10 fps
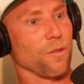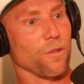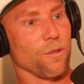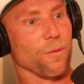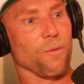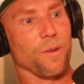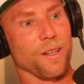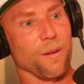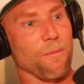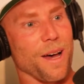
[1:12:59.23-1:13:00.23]
a tournament we'd
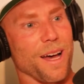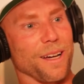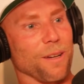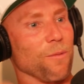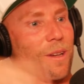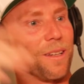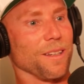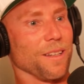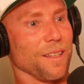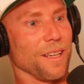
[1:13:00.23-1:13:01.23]
come back and we'd
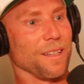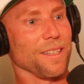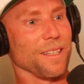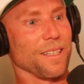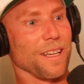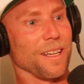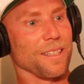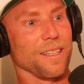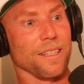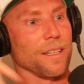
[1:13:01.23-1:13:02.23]
gain
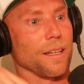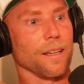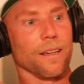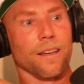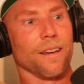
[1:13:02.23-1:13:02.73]
success, and it's like